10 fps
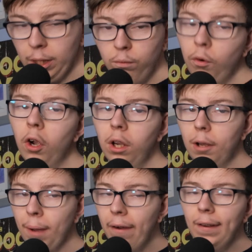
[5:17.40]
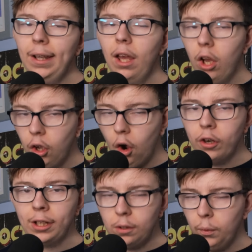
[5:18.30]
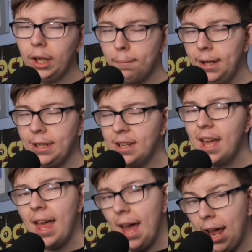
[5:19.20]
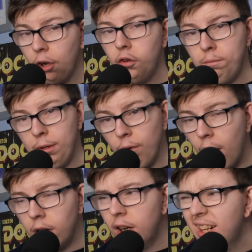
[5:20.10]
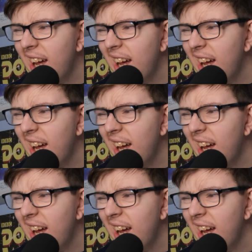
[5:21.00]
wrong, apparently, according to Wikipedia. I could be wrong.